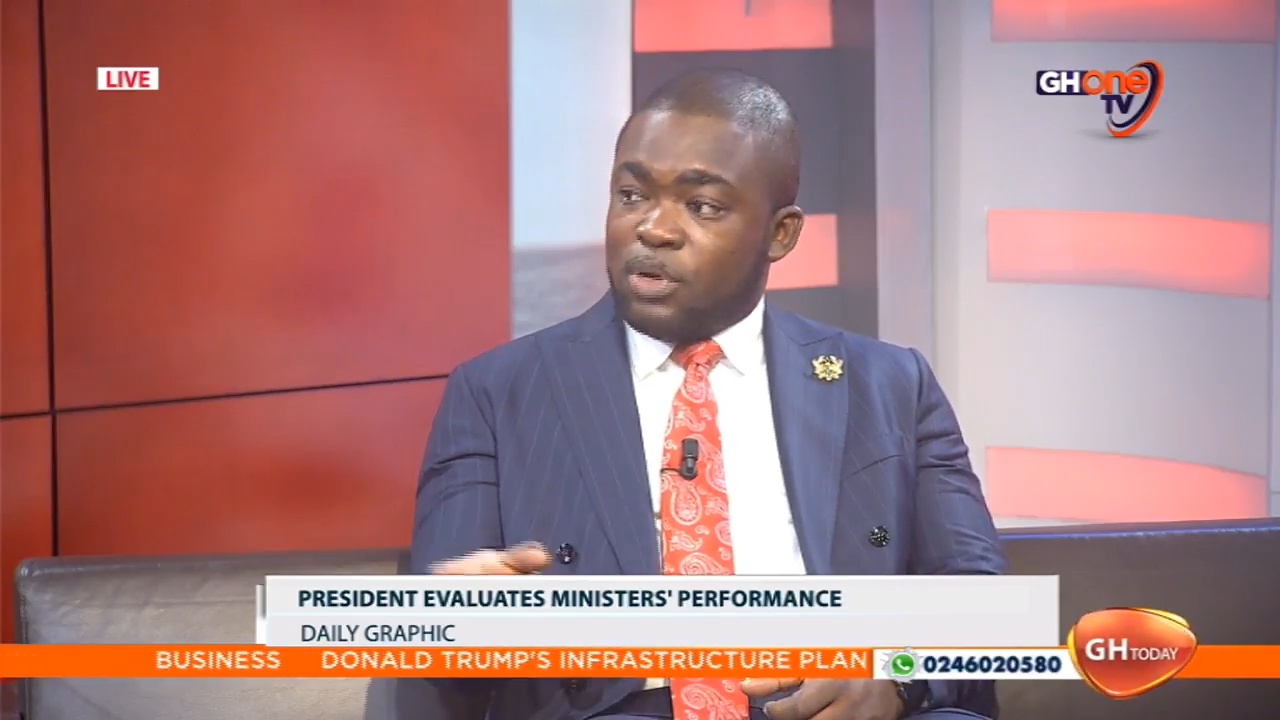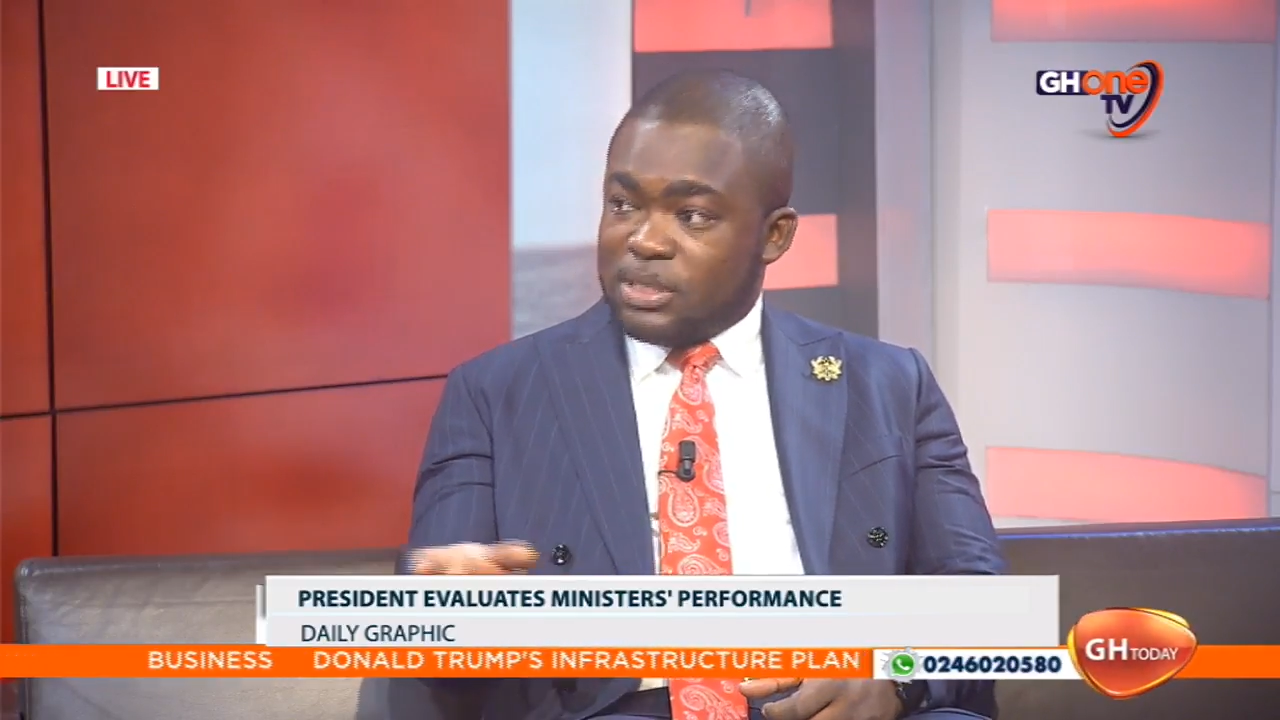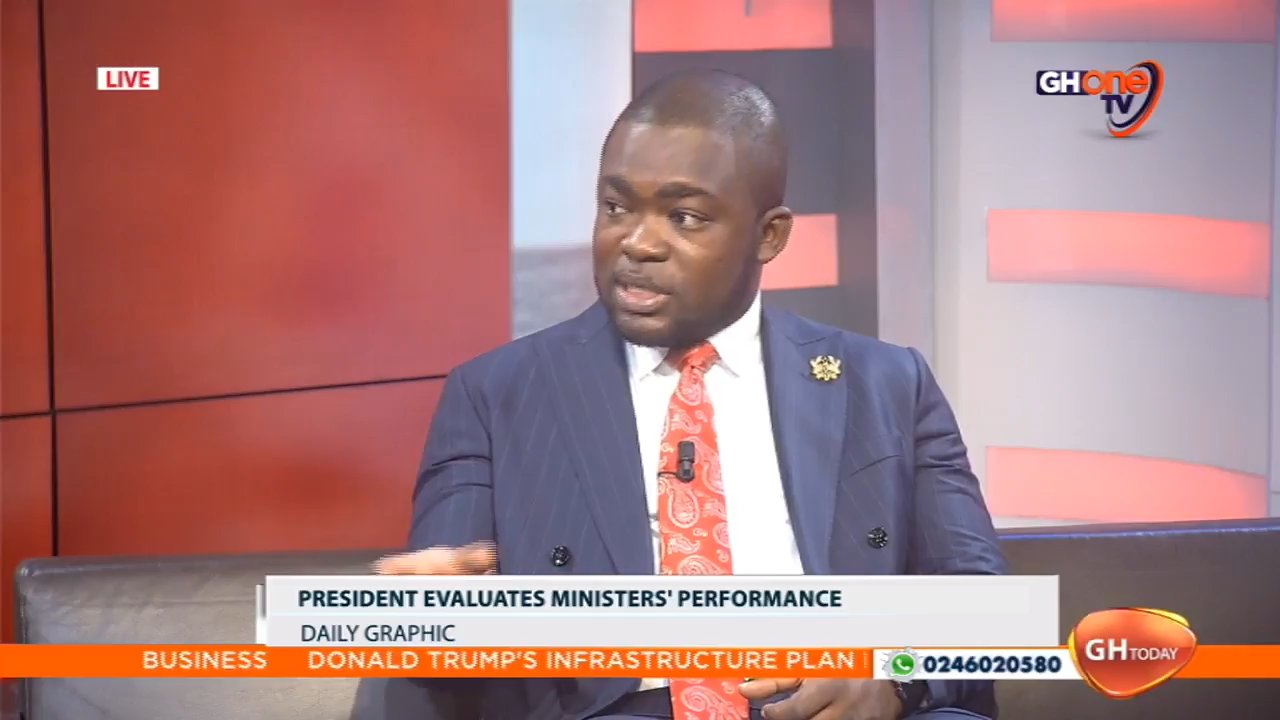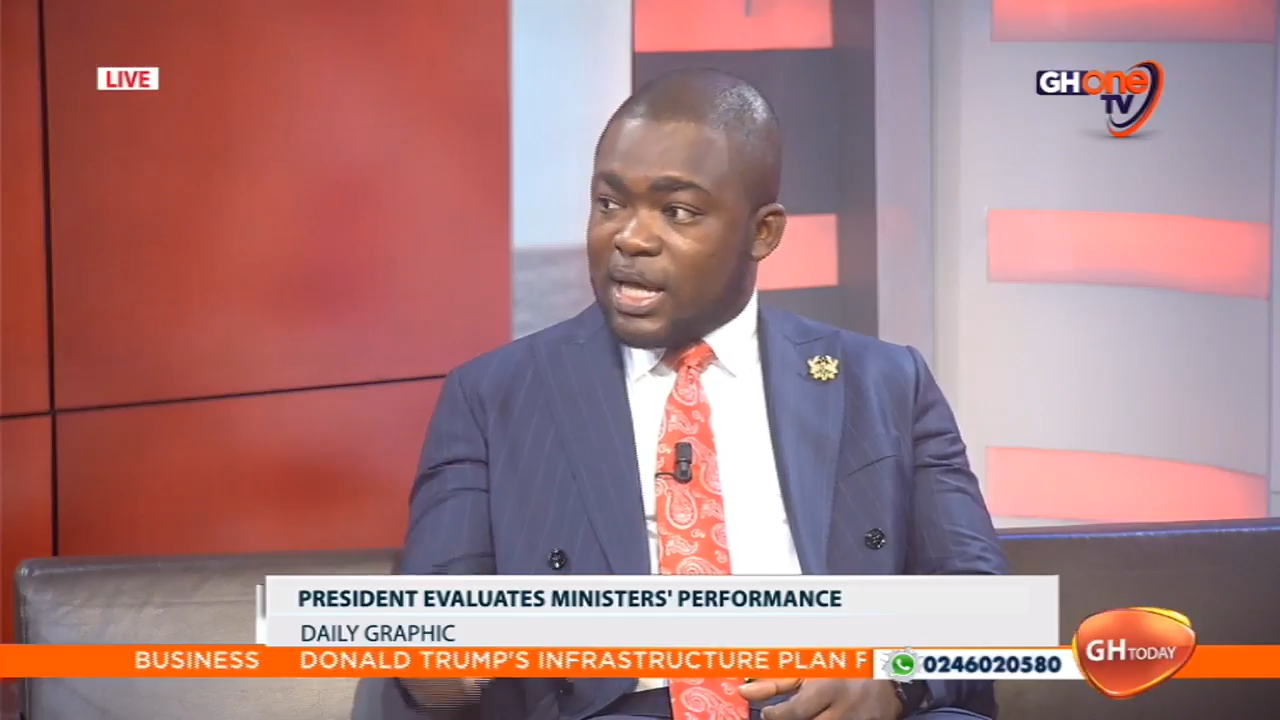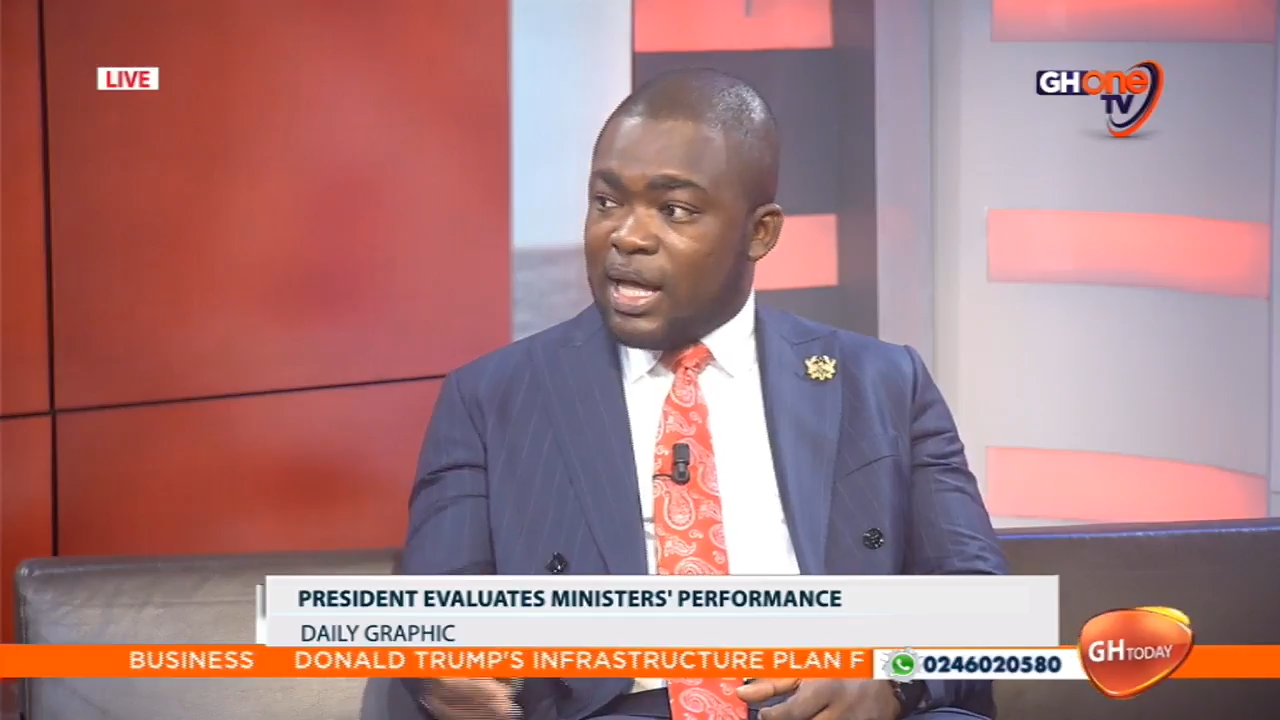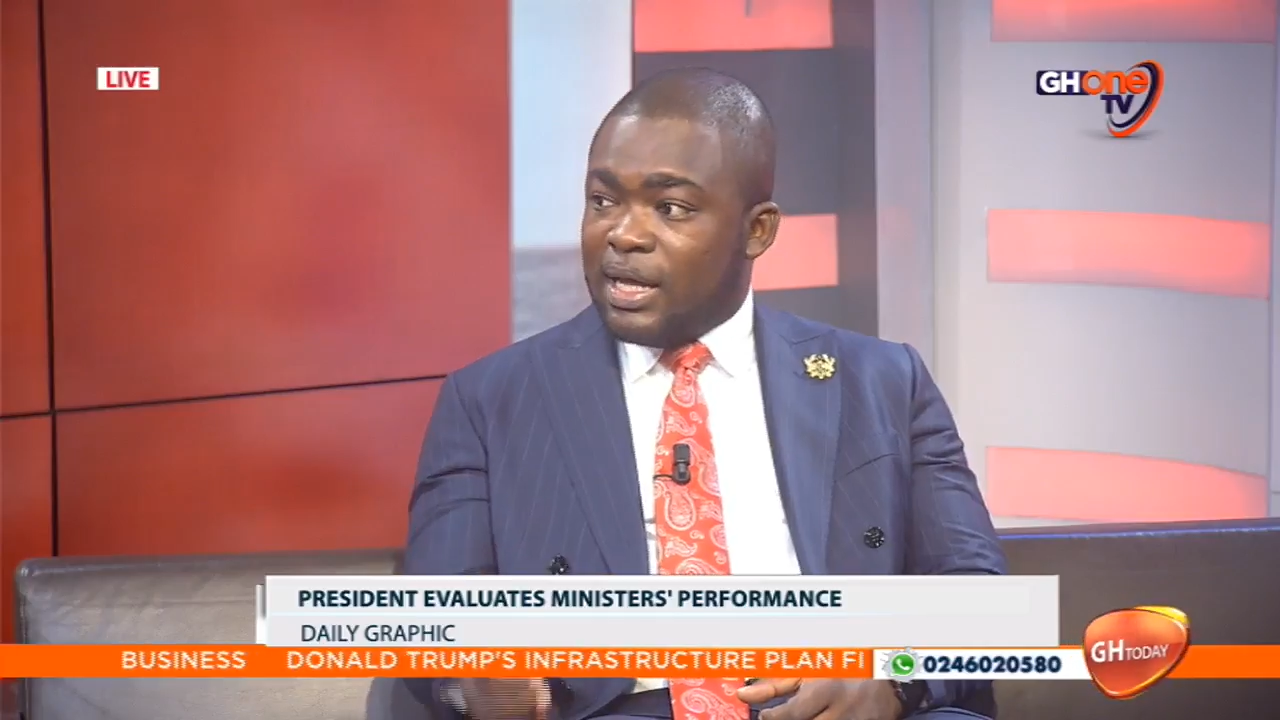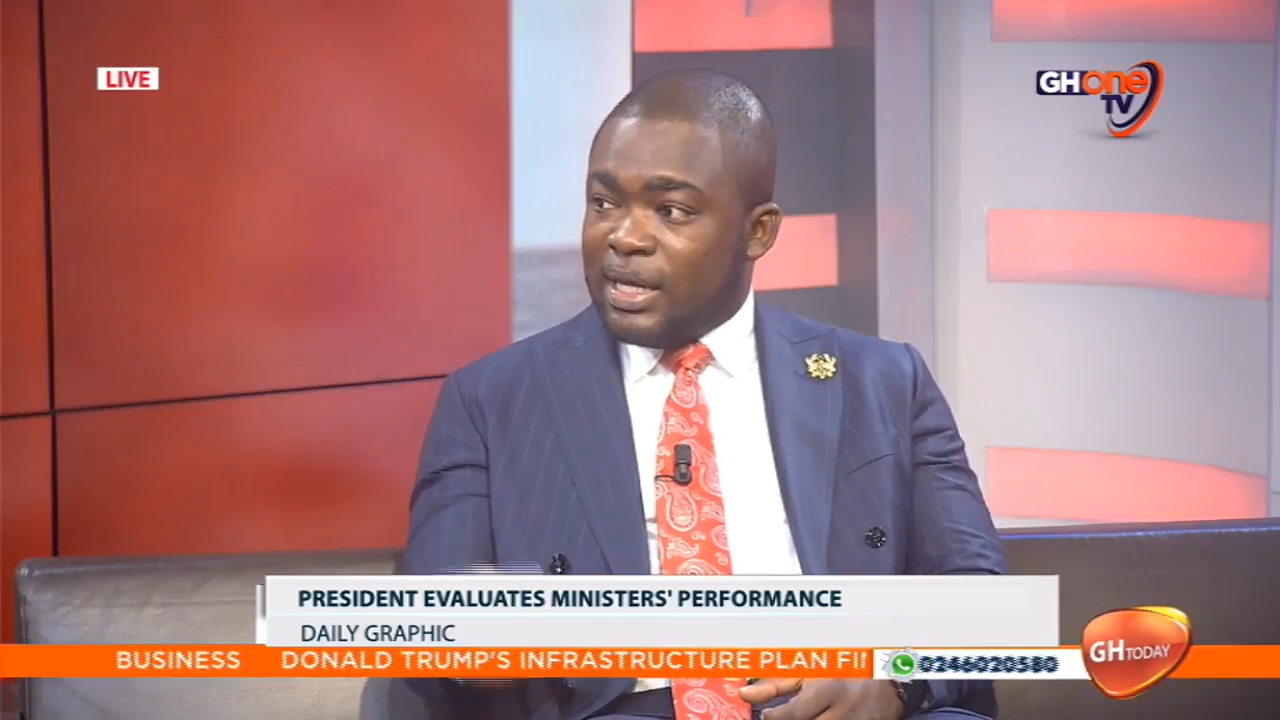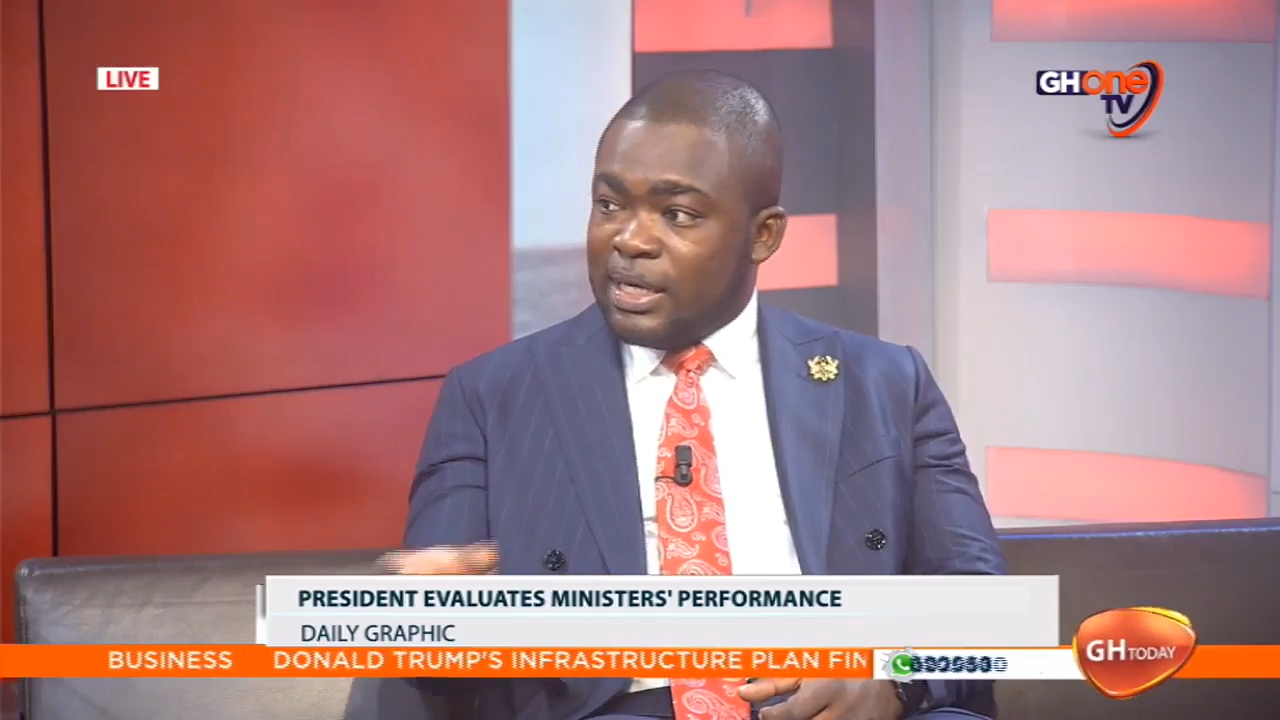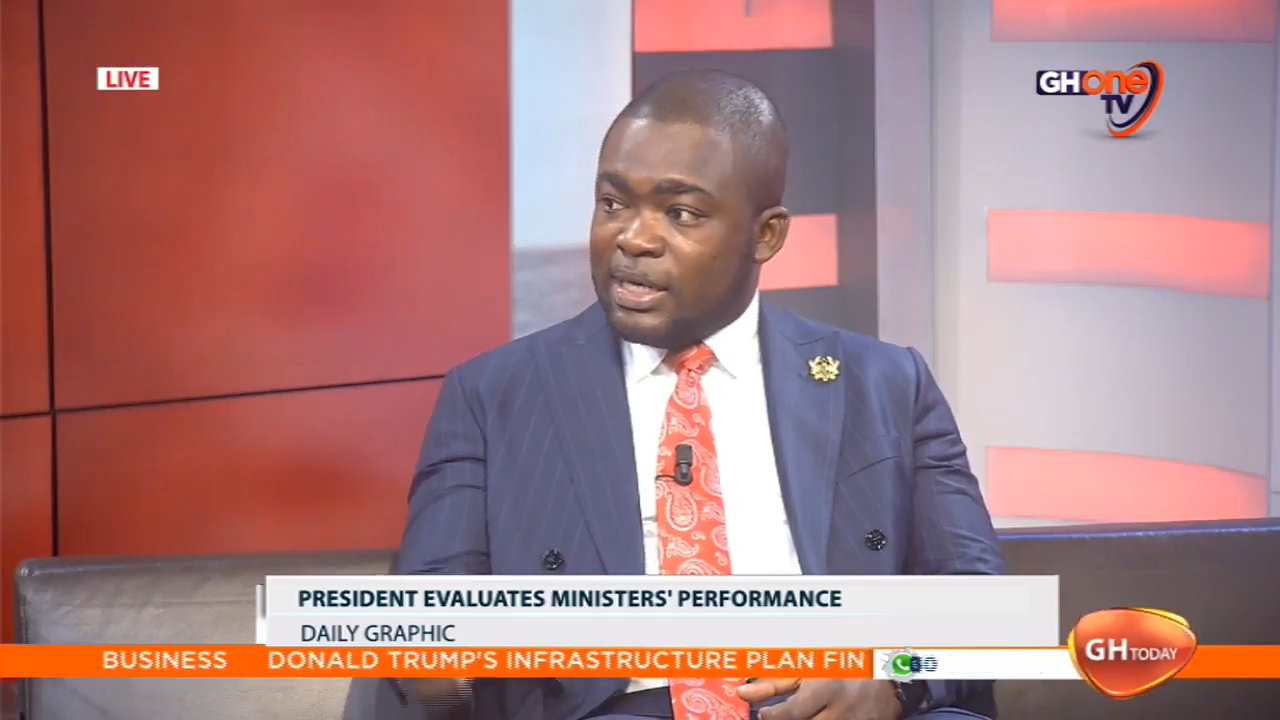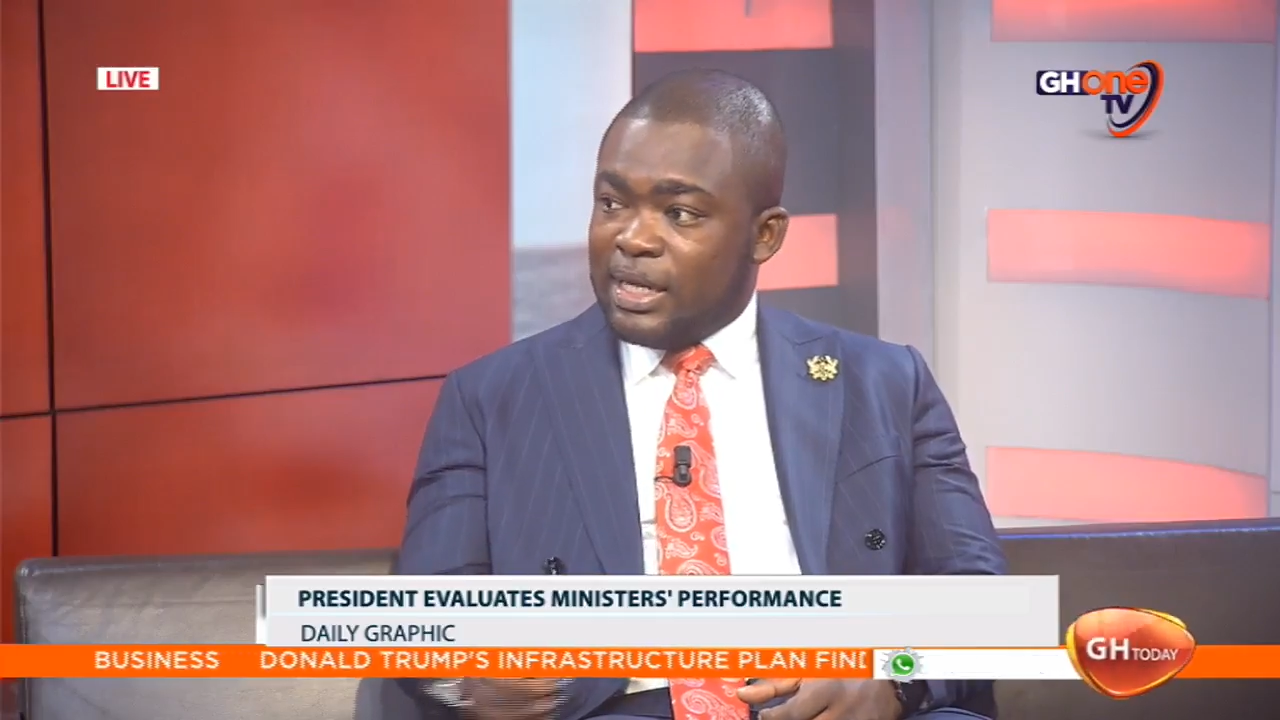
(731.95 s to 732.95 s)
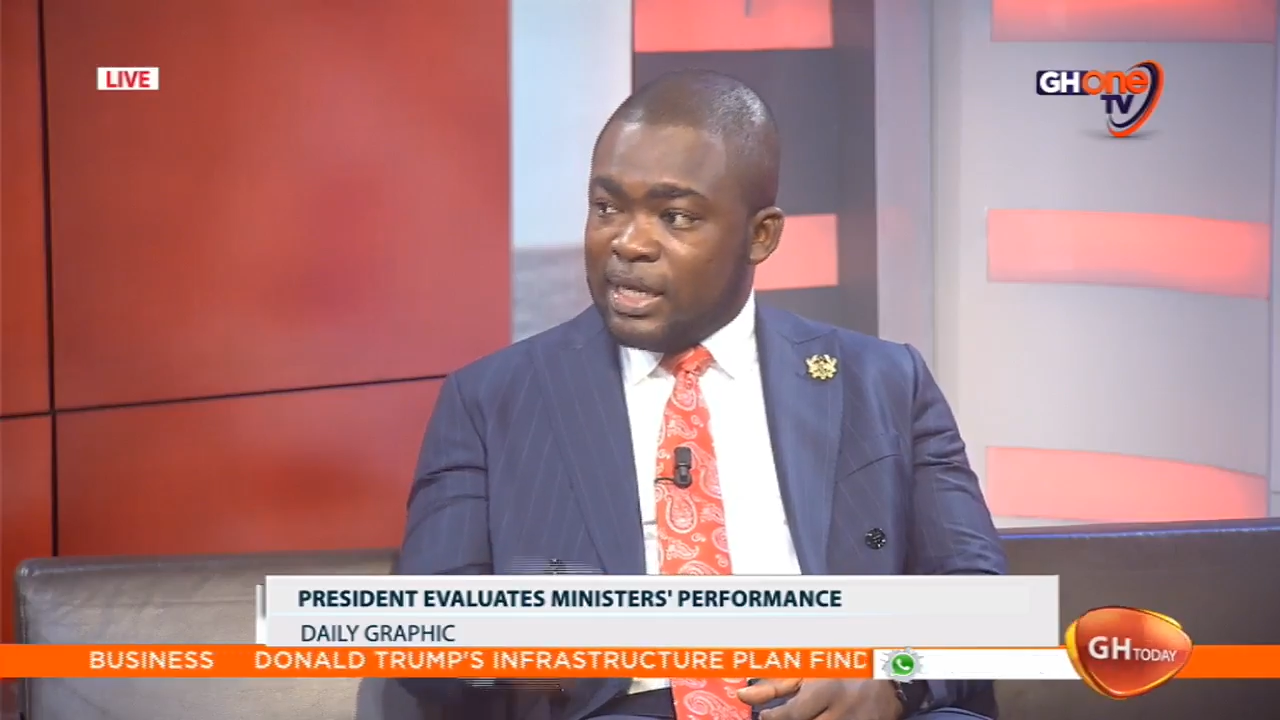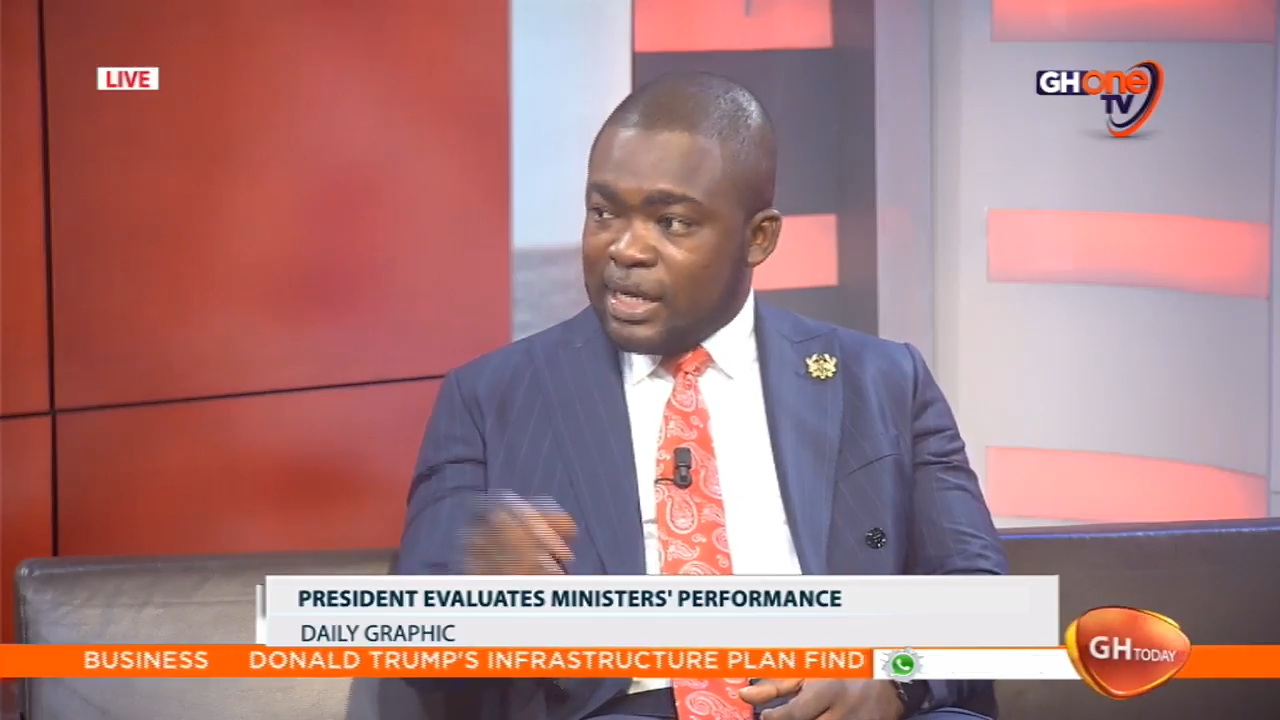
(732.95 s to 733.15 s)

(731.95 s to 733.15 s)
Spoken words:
political in